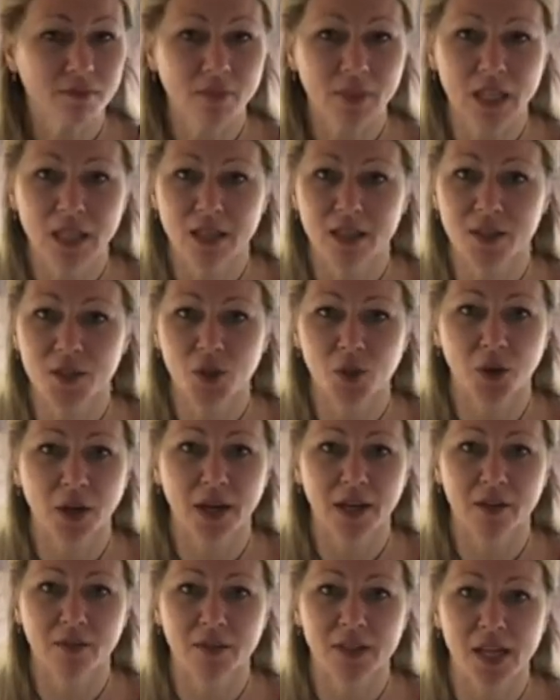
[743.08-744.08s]
It's
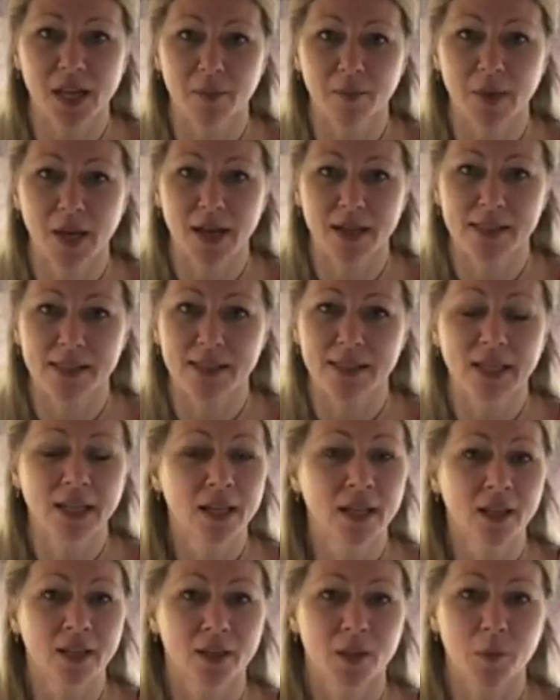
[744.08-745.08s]
creative time, guys.
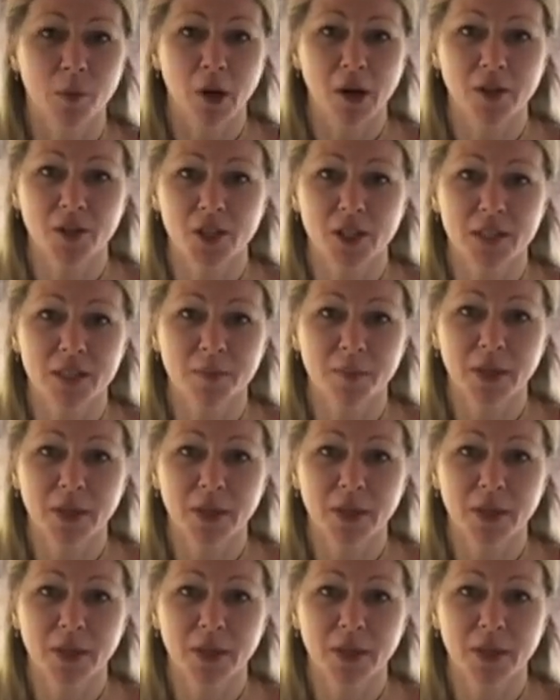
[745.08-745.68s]
The projects